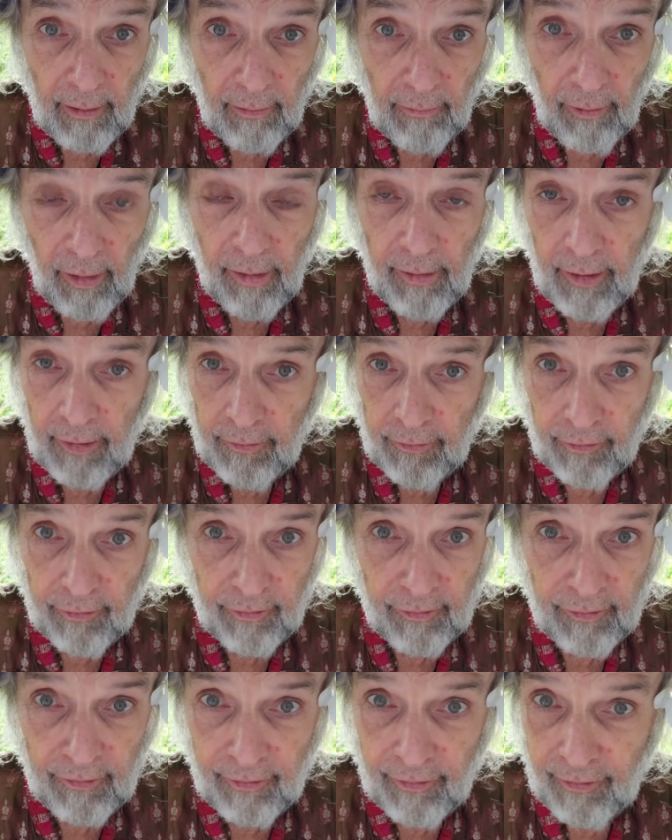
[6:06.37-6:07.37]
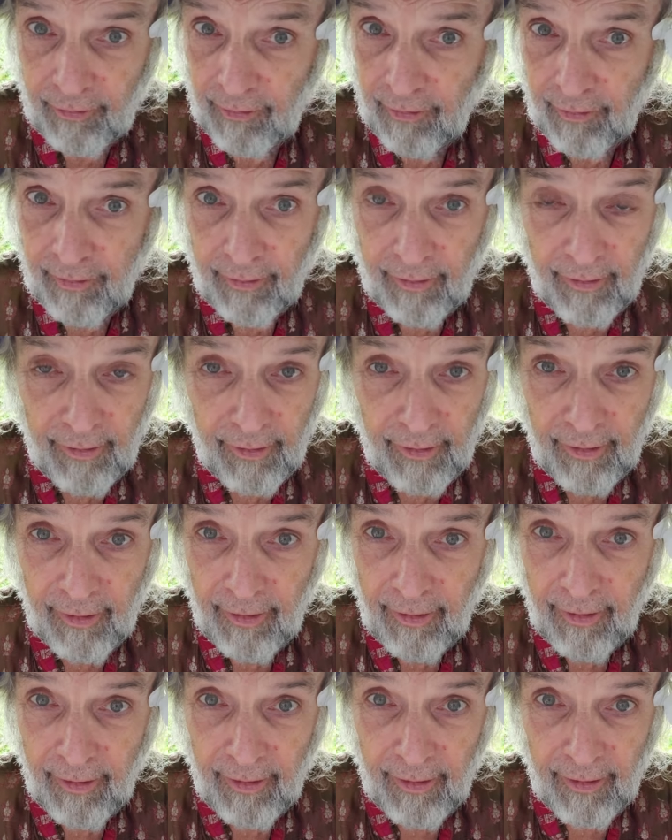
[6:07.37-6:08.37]
Well, let's
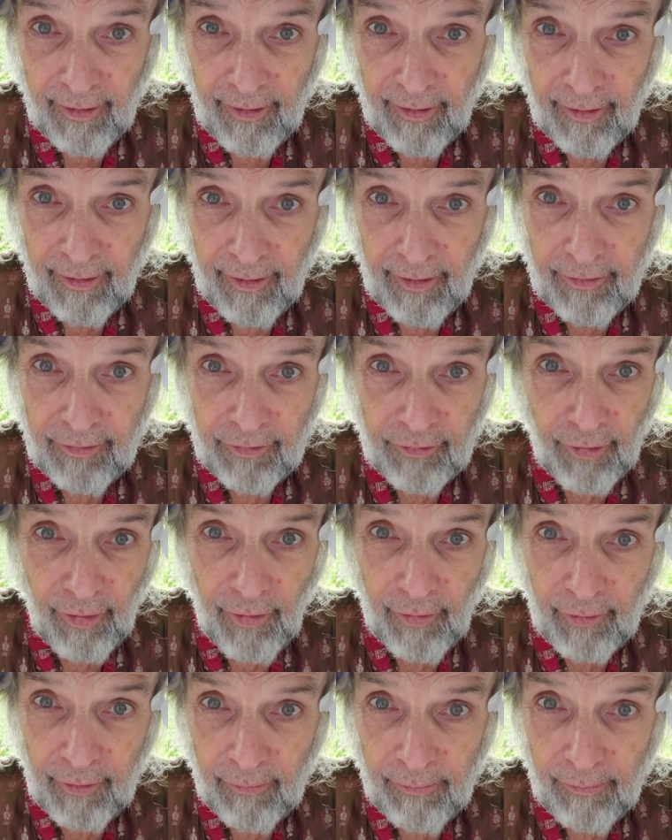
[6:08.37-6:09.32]
talk